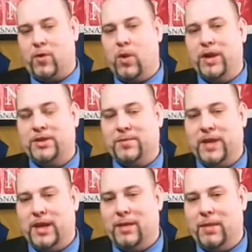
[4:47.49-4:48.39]
for quite some
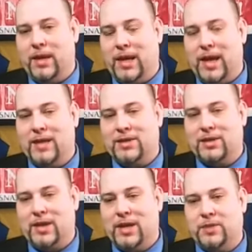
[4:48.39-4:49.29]
time, as
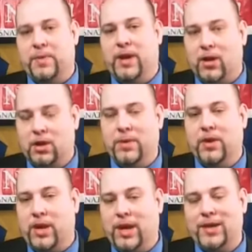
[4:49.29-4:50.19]
has been our
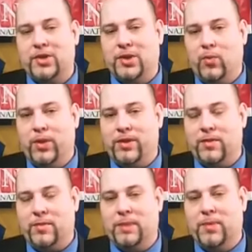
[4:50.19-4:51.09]
communication with the
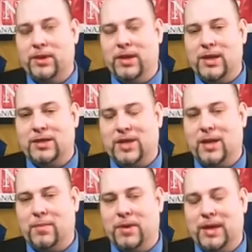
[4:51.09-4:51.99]
people in the Yes
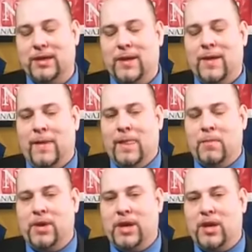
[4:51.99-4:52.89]
campaign.
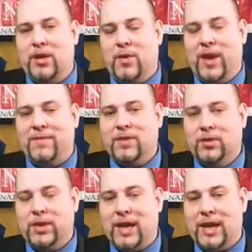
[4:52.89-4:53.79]
But you have
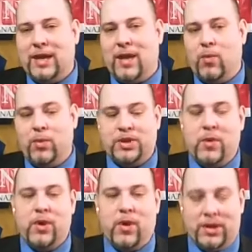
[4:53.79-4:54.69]
to look at
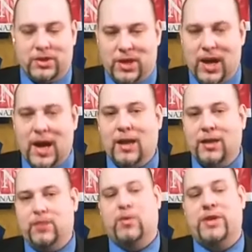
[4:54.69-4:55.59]
what's going on in
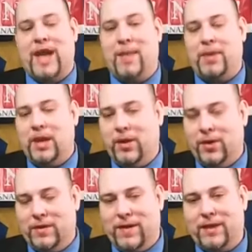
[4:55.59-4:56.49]
Scotland, what's happening
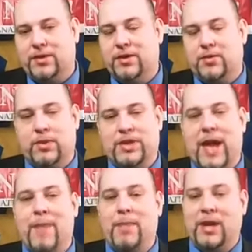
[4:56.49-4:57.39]
here in Texas,
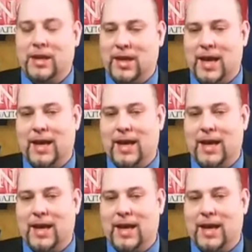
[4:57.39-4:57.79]
what's happening in